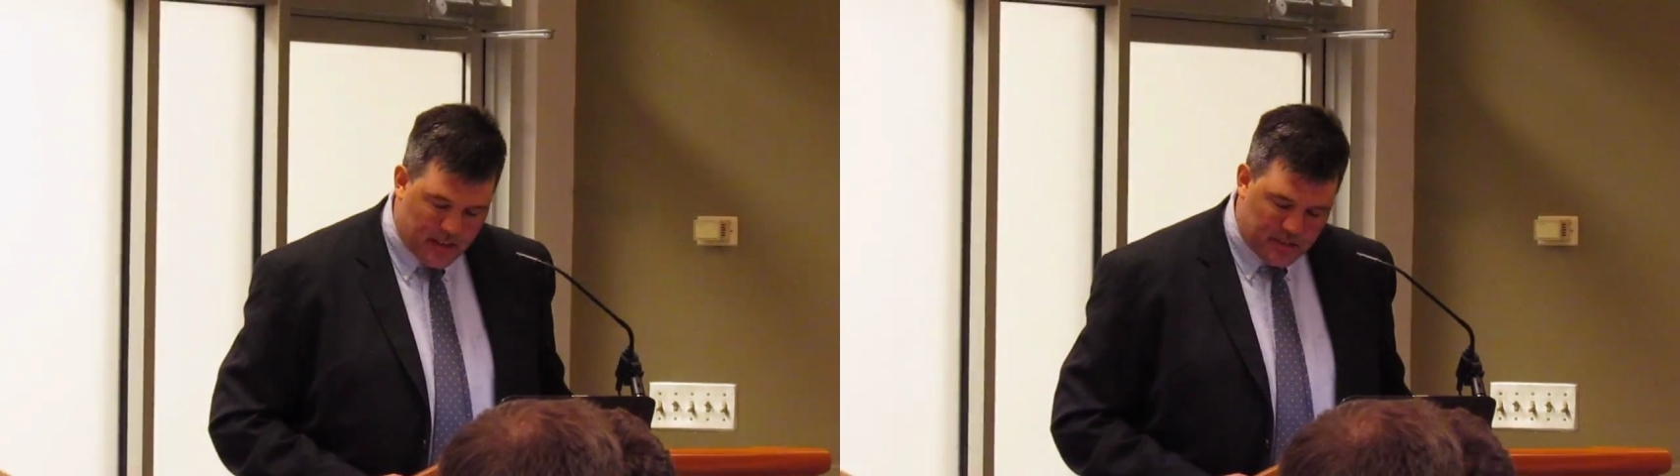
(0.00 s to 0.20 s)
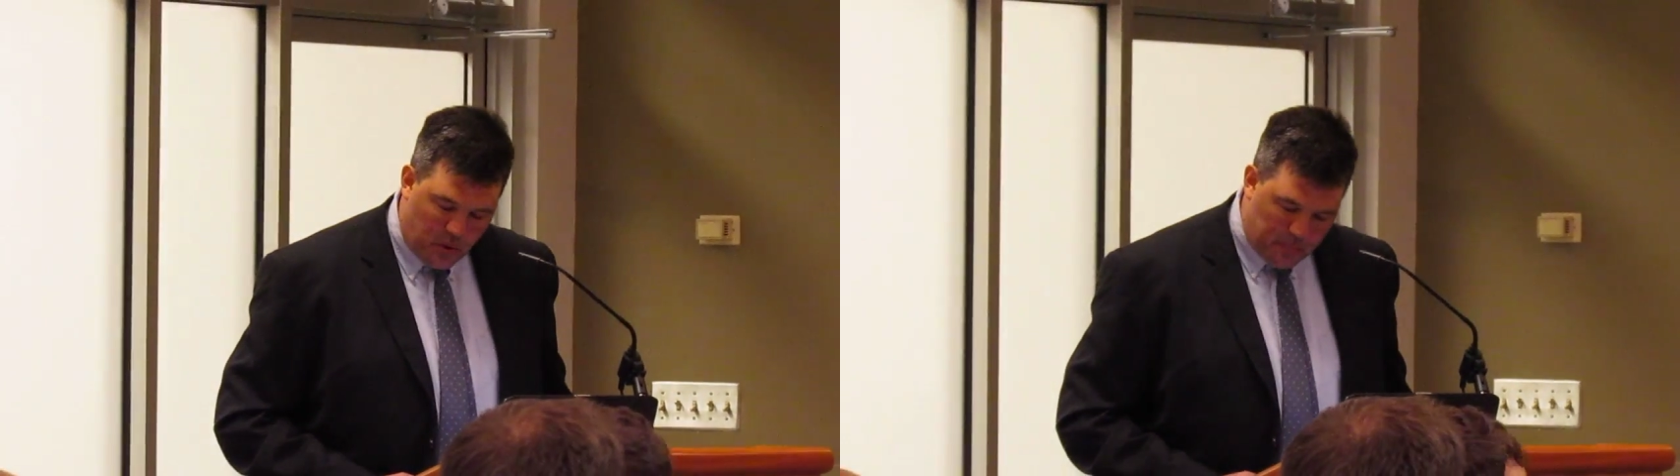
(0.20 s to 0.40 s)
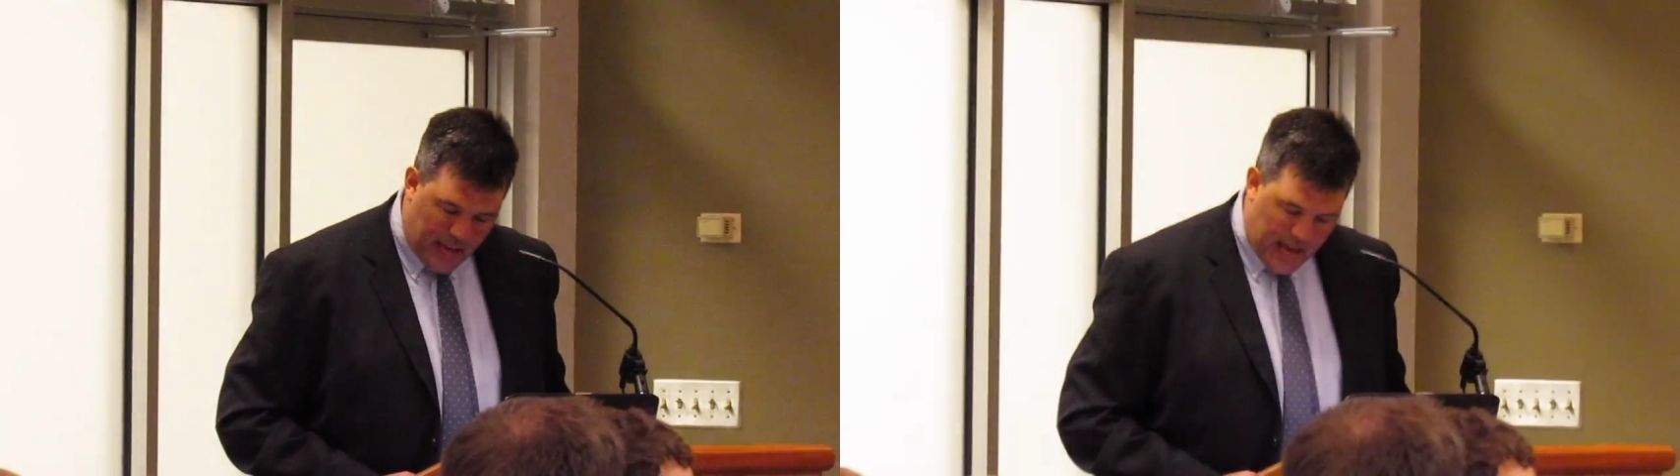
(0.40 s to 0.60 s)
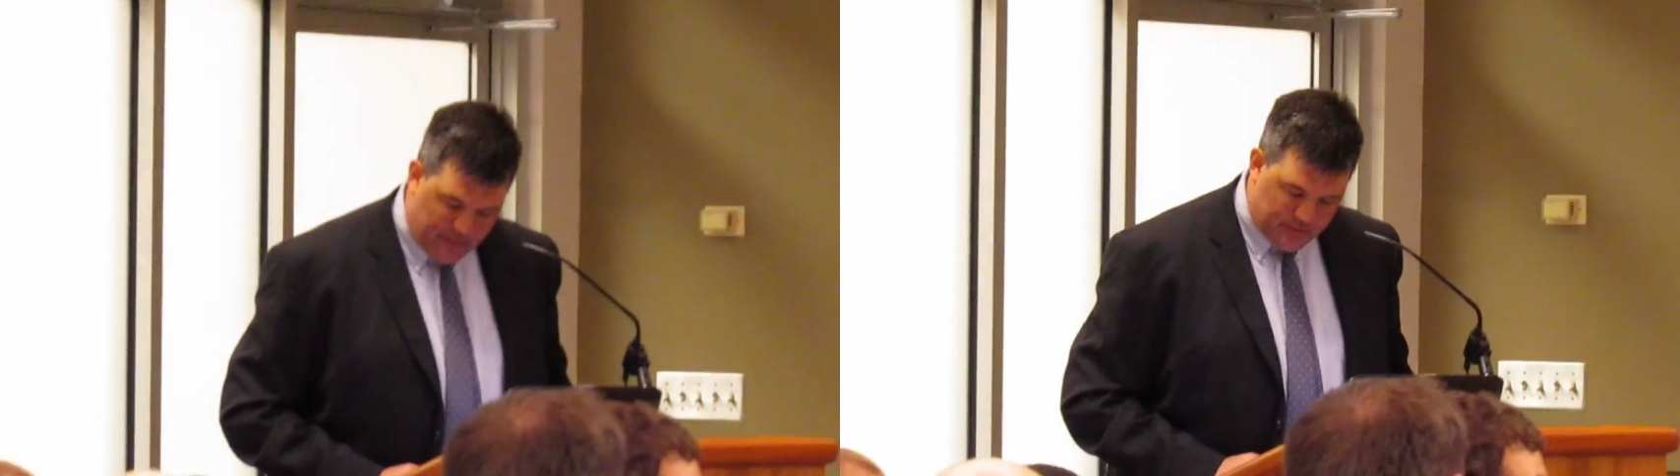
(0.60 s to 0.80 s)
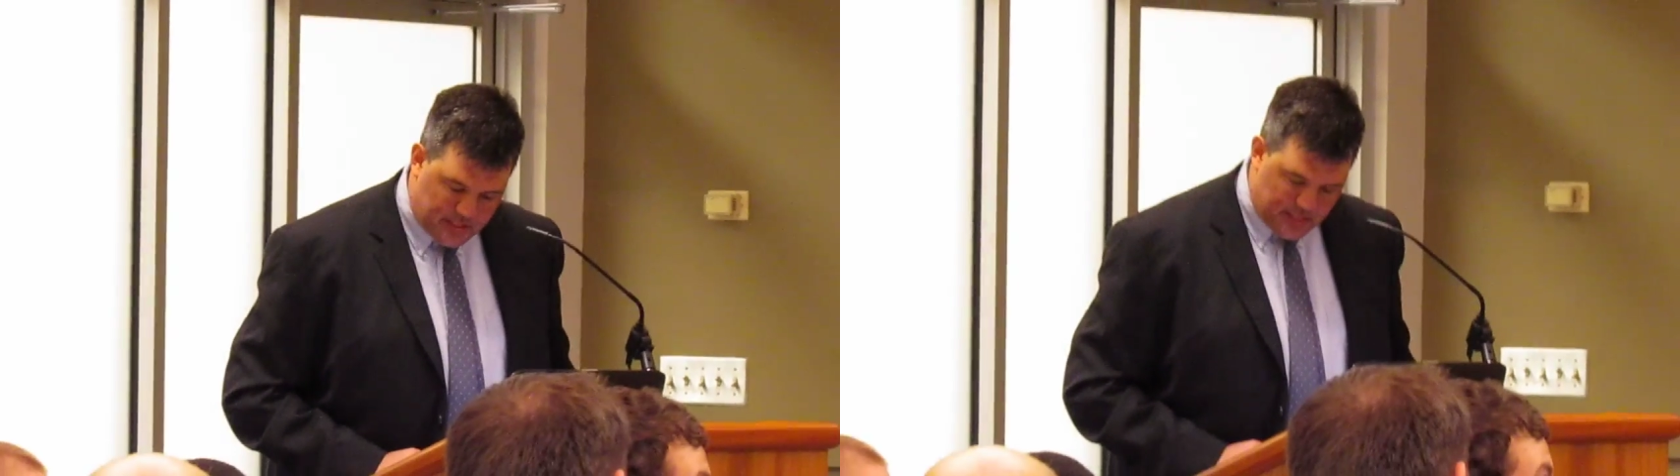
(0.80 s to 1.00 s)
So on
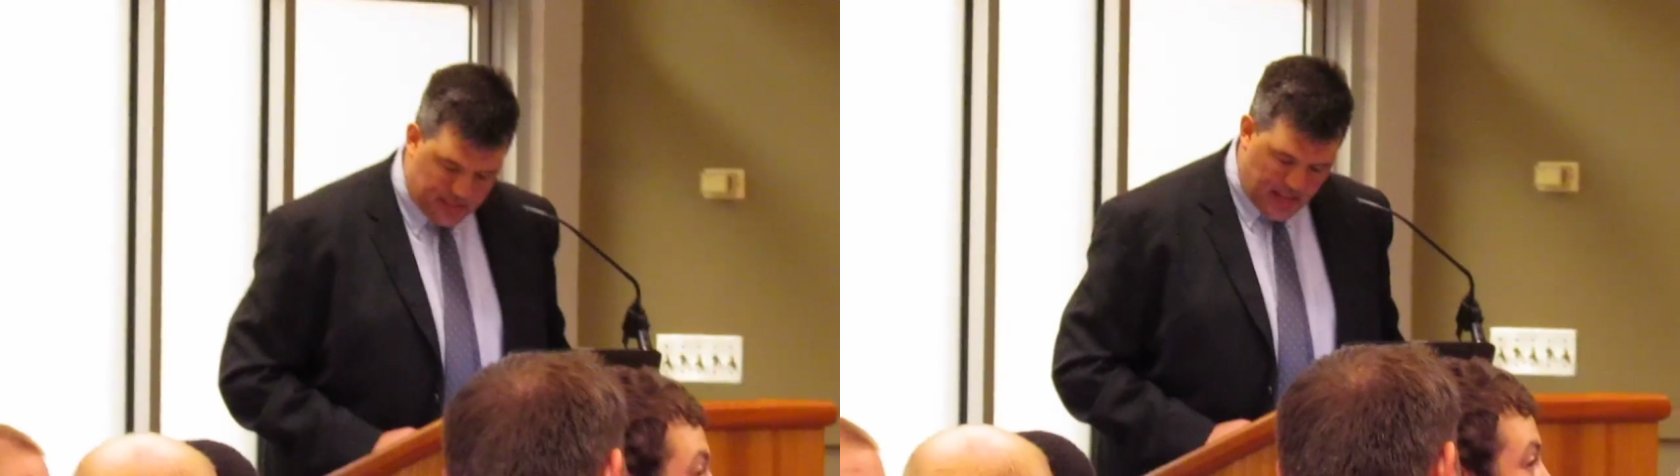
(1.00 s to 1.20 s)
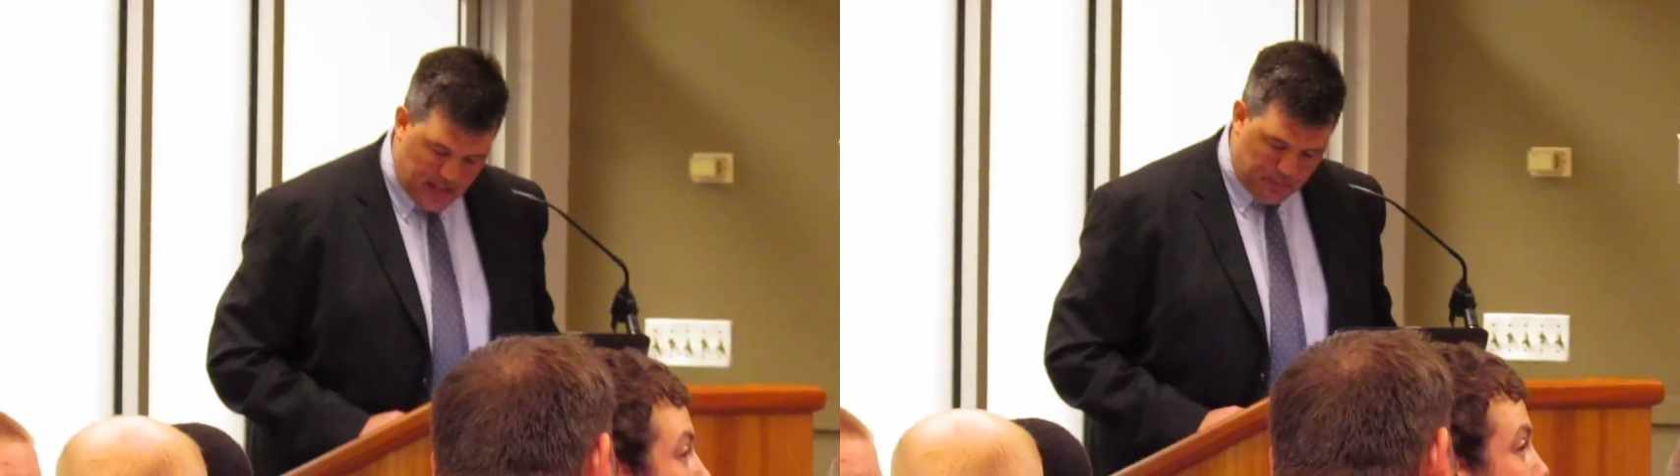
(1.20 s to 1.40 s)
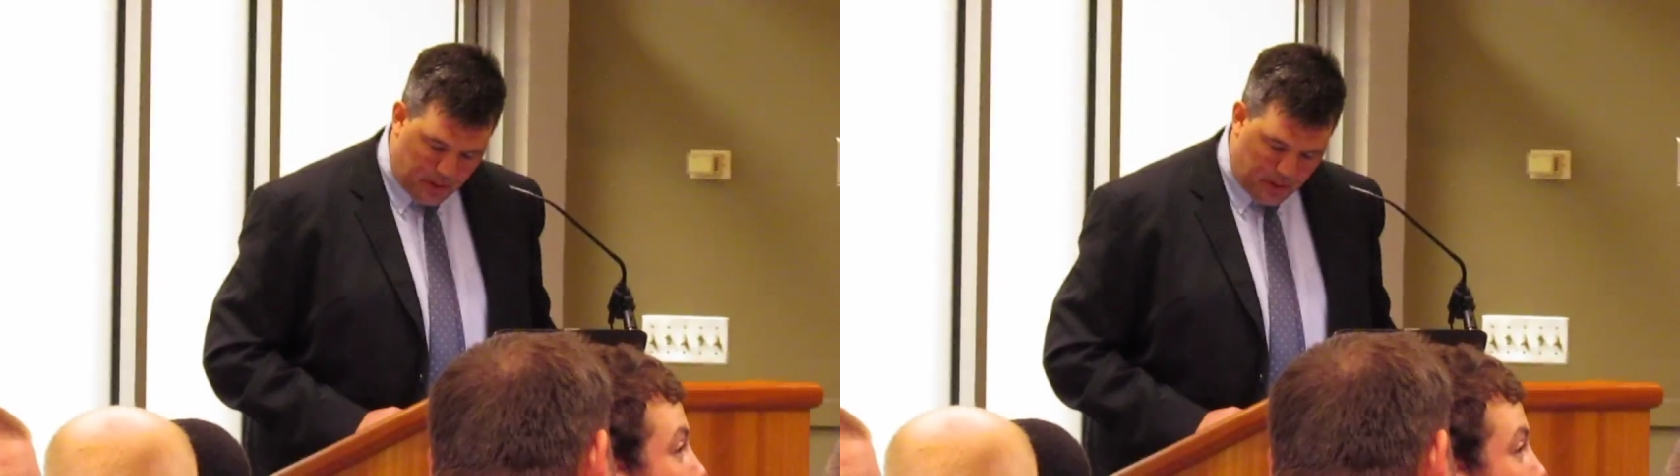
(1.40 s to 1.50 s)
behalf of Cecil County